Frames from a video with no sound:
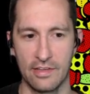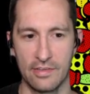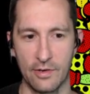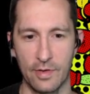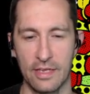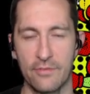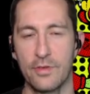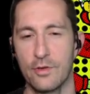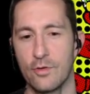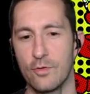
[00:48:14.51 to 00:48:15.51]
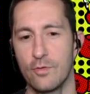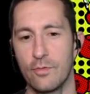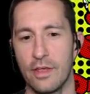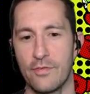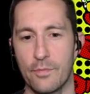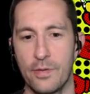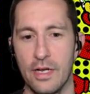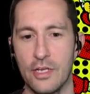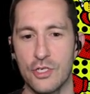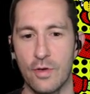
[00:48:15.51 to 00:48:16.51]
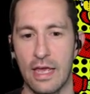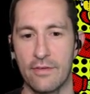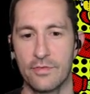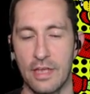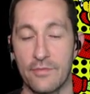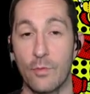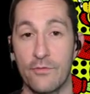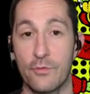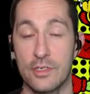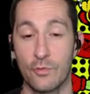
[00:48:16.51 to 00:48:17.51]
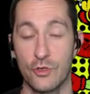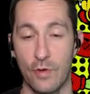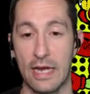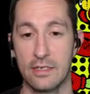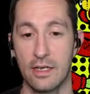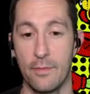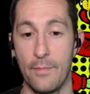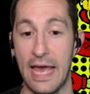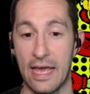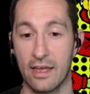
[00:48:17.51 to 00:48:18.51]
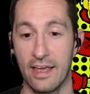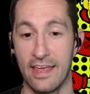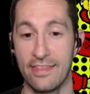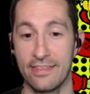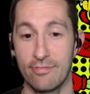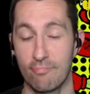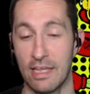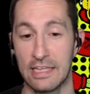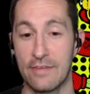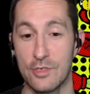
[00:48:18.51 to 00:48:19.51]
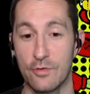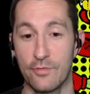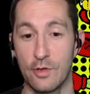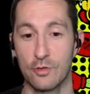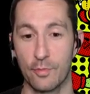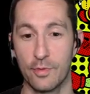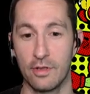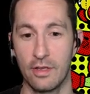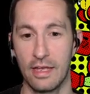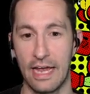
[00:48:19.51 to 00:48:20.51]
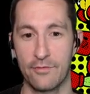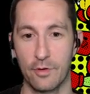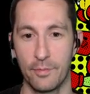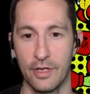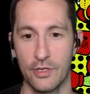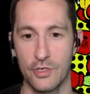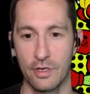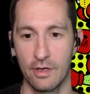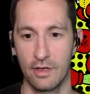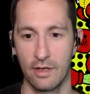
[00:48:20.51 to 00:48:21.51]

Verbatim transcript: So if you punch, you have to wait for it to retract and come back, and it leaves you vulnerable after a punch.